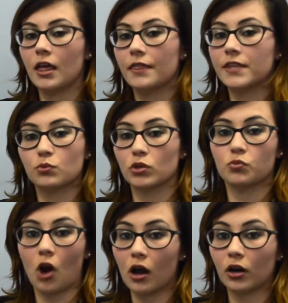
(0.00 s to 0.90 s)
"This was
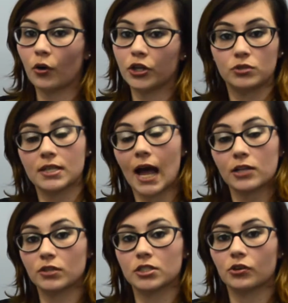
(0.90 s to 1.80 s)
wrong," or "You did not
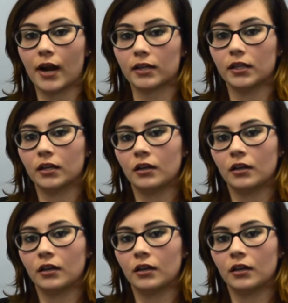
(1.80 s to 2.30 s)
do this correctly."